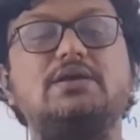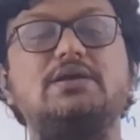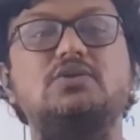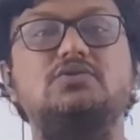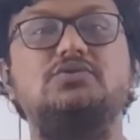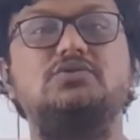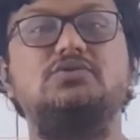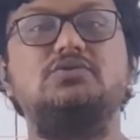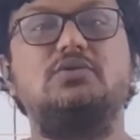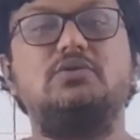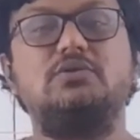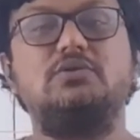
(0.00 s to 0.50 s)

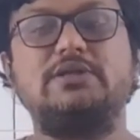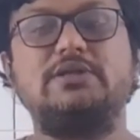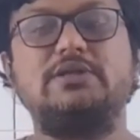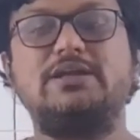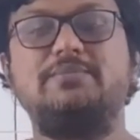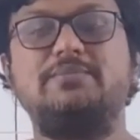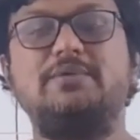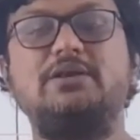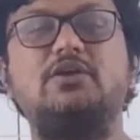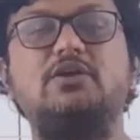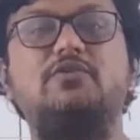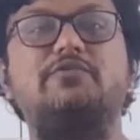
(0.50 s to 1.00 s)
So that
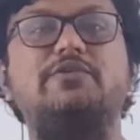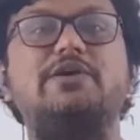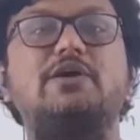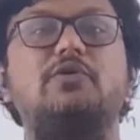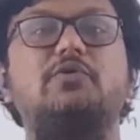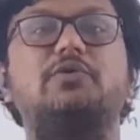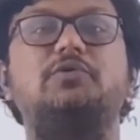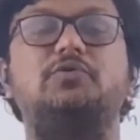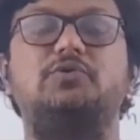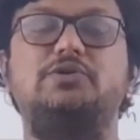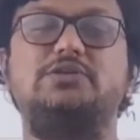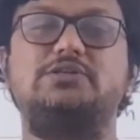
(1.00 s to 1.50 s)
matter we are
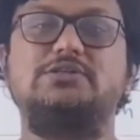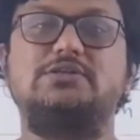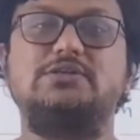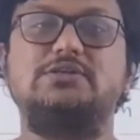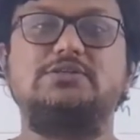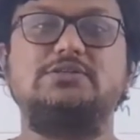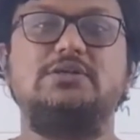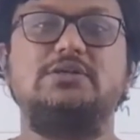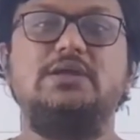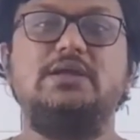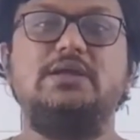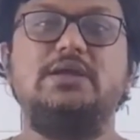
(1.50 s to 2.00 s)
going to
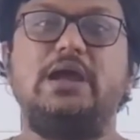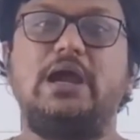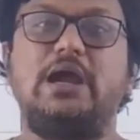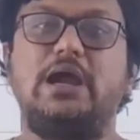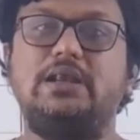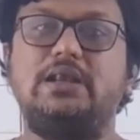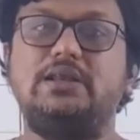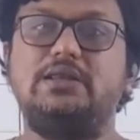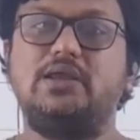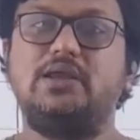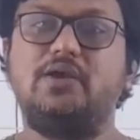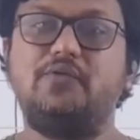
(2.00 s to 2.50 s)
discuss,
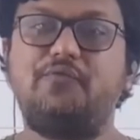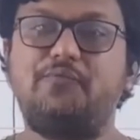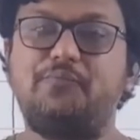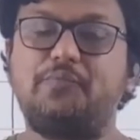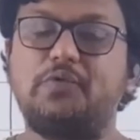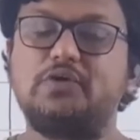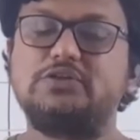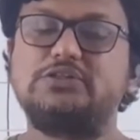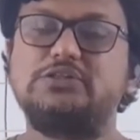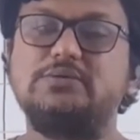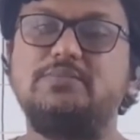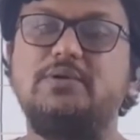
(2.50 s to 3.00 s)
and if
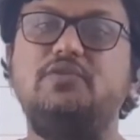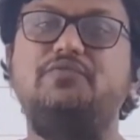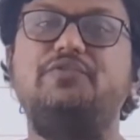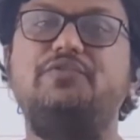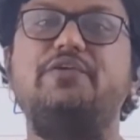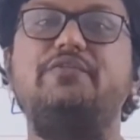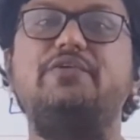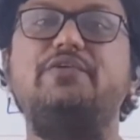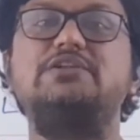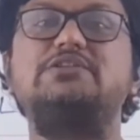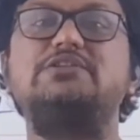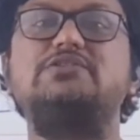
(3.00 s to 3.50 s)
possible
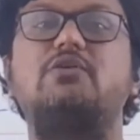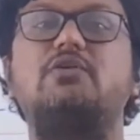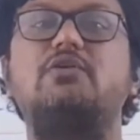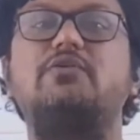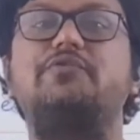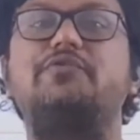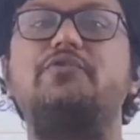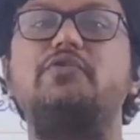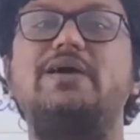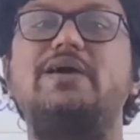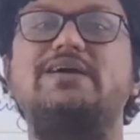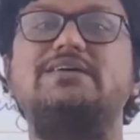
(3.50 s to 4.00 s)
we will
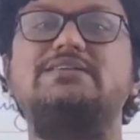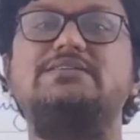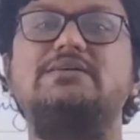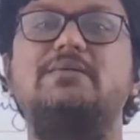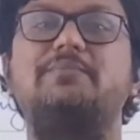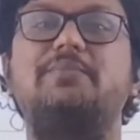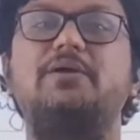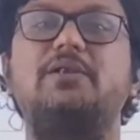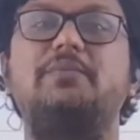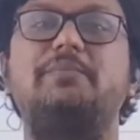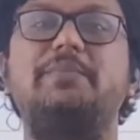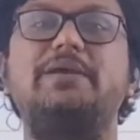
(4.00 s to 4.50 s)
solve few
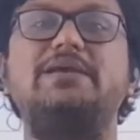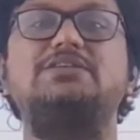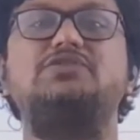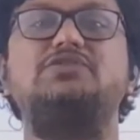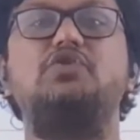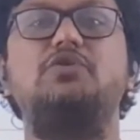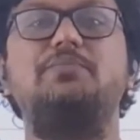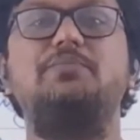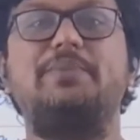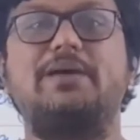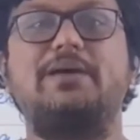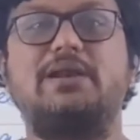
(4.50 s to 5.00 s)
examples based
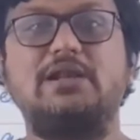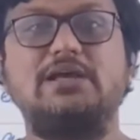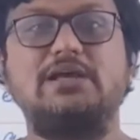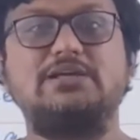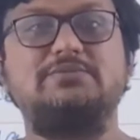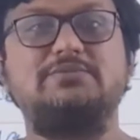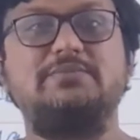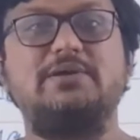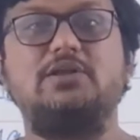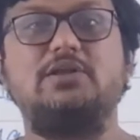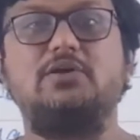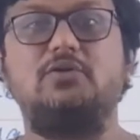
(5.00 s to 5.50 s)
on parallax
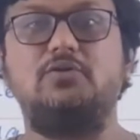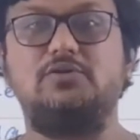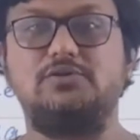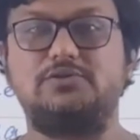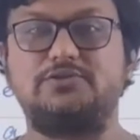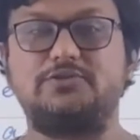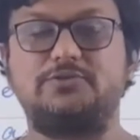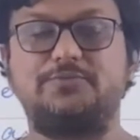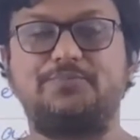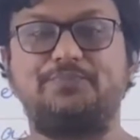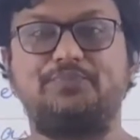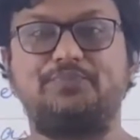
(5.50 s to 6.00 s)
method
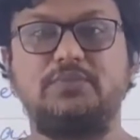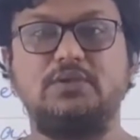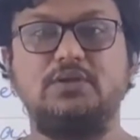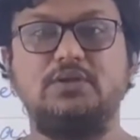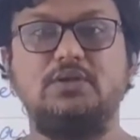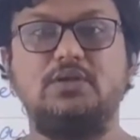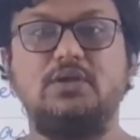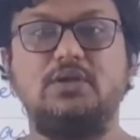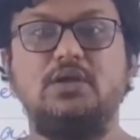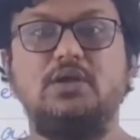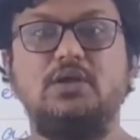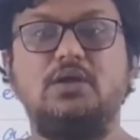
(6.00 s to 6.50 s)
also.
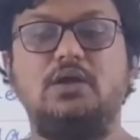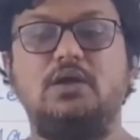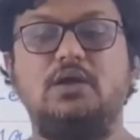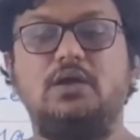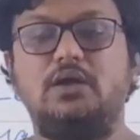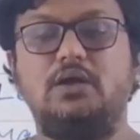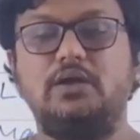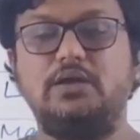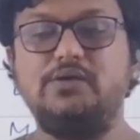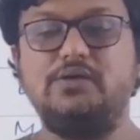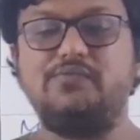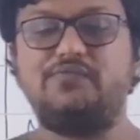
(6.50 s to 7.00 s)

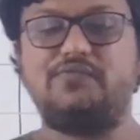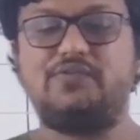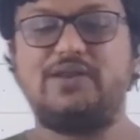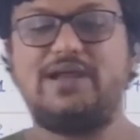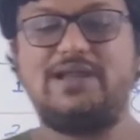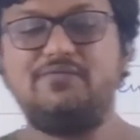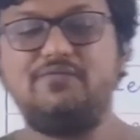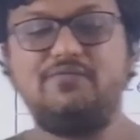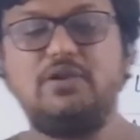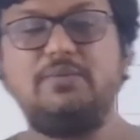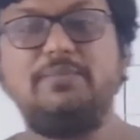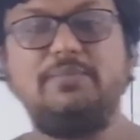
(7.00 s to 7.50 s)
If
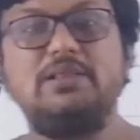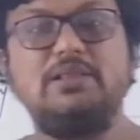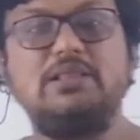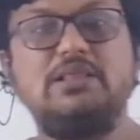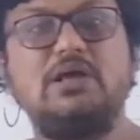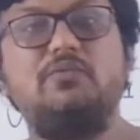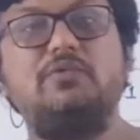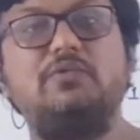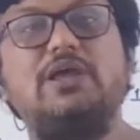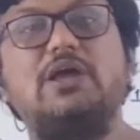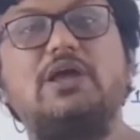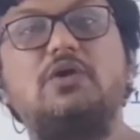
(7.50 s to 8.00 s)
time will be
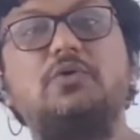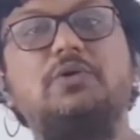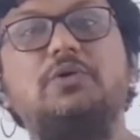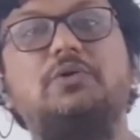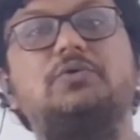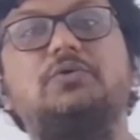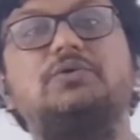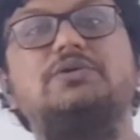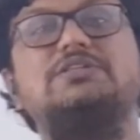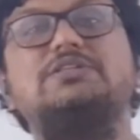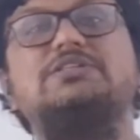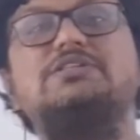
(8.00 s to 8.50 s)
there, we are going
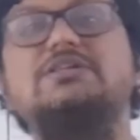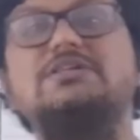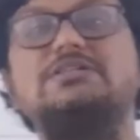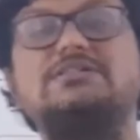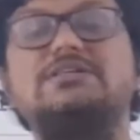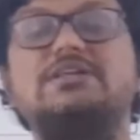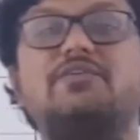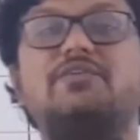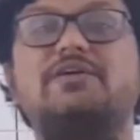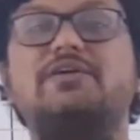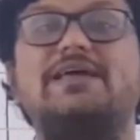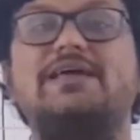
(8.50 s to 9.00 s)
to discuss
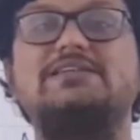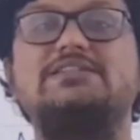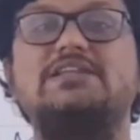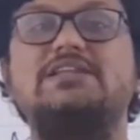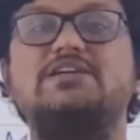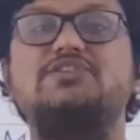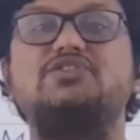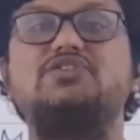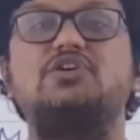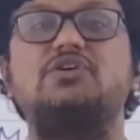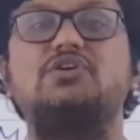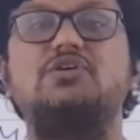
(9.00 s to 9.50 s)
in our next
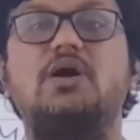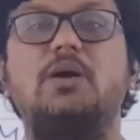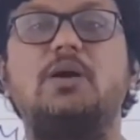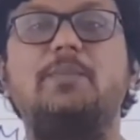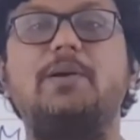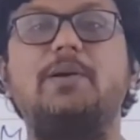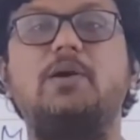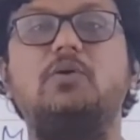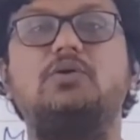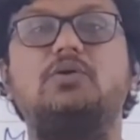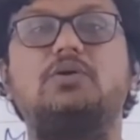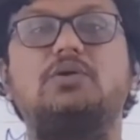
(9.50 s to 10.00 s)
lecture
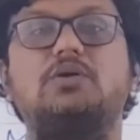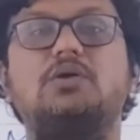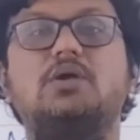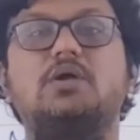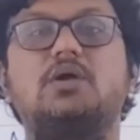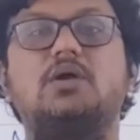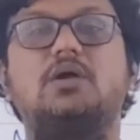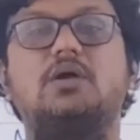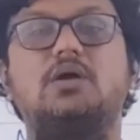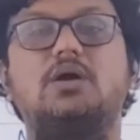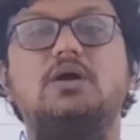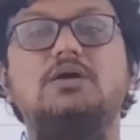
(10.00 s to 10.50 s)
about
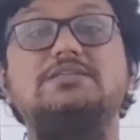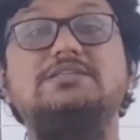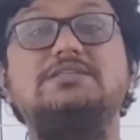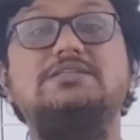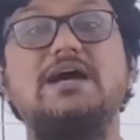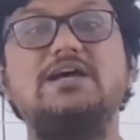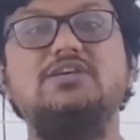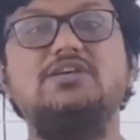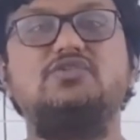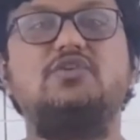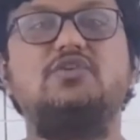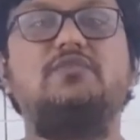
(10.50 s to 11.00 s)

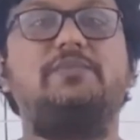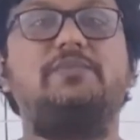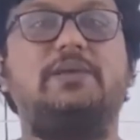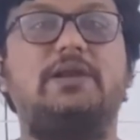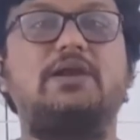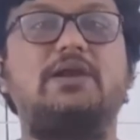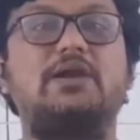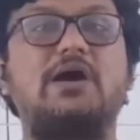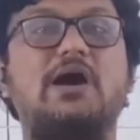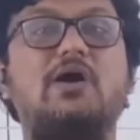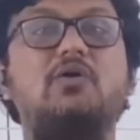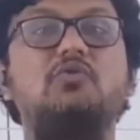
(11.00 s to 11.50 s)
size of
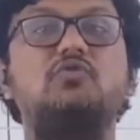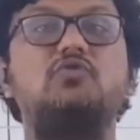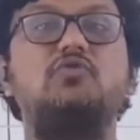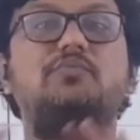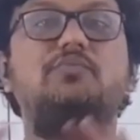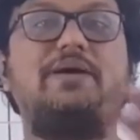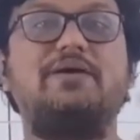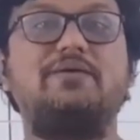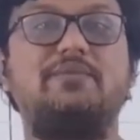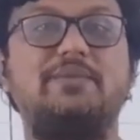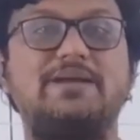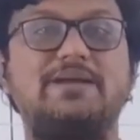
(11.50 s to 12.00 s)
planet, how
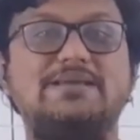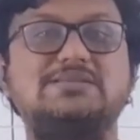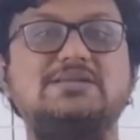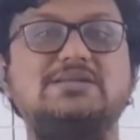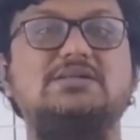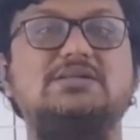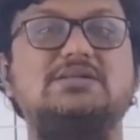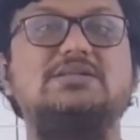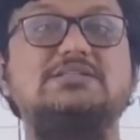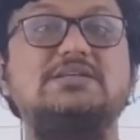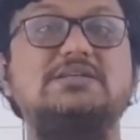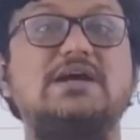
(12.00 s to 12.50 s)
to measure
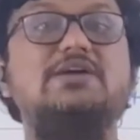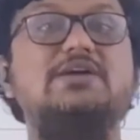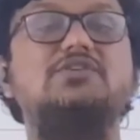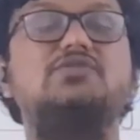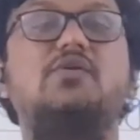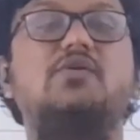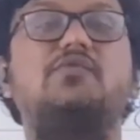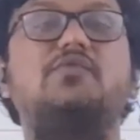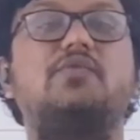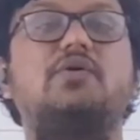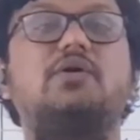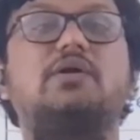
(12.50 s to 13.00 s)
the size
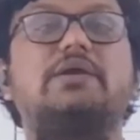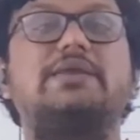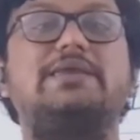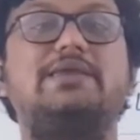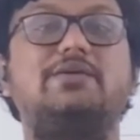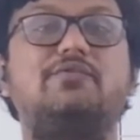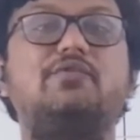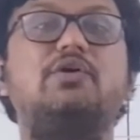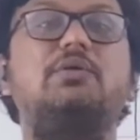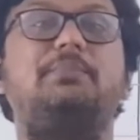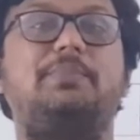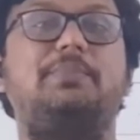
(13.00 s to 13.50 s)
of a
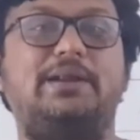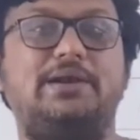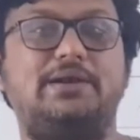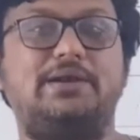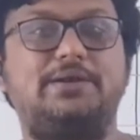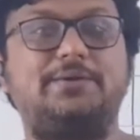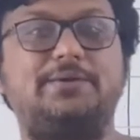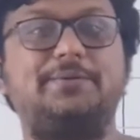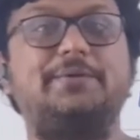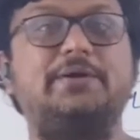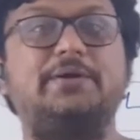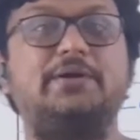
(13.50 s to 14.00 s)
given planet.